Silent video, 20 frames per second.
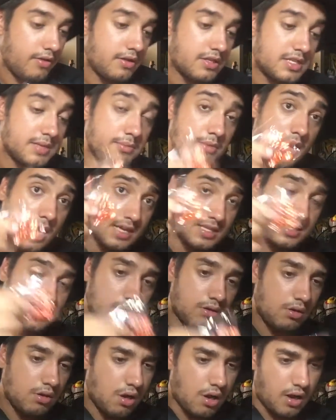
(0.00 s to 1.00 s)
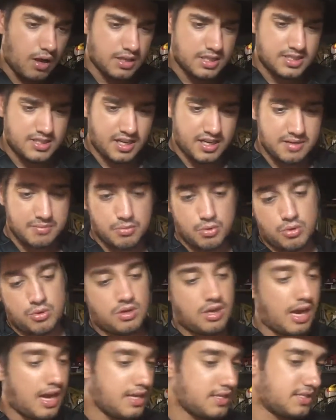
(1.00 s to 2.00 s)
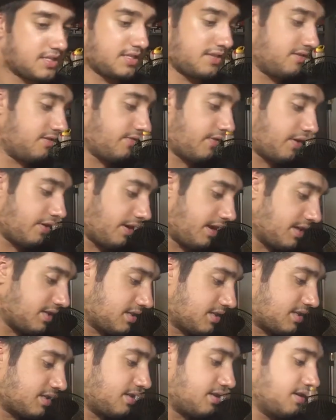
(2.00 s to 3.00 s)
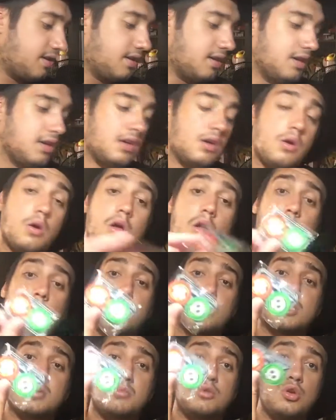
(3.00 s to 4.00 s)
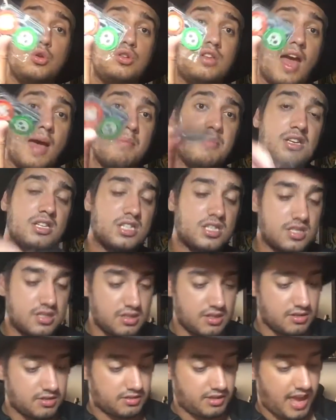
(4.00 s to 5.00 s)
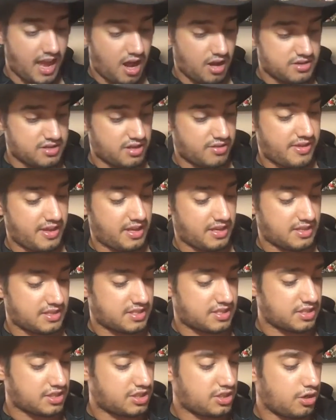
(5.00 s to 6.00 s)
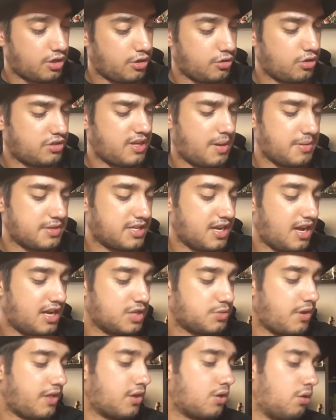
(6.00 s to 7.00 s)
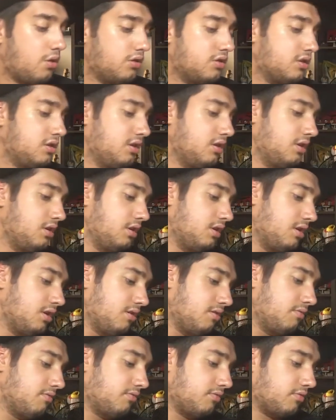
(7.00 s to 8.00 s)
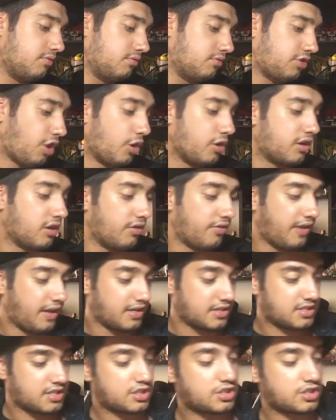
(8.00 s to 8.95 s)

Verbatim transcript: Some nice, oh, sun and moon dice. Very nice. Well, some new damage counter things. So, not damage counters, what are they called? Token things.